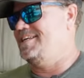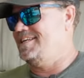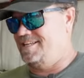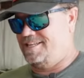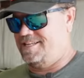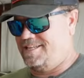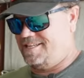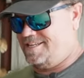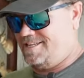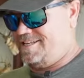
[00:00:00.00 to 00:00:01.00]

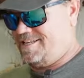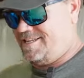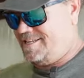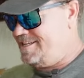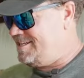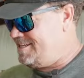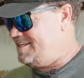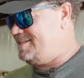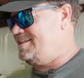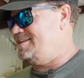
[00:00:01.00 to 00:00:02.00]

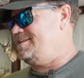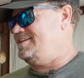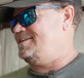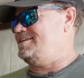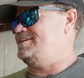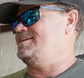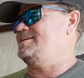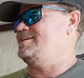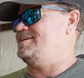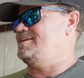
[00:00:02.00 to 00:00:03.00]

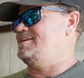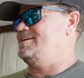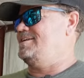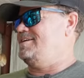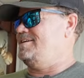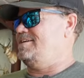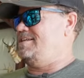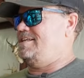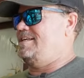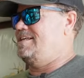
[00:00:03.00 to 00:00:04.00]

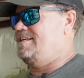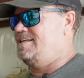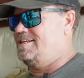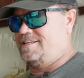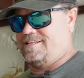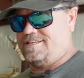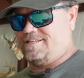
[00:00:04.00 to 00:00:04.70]
[no speech]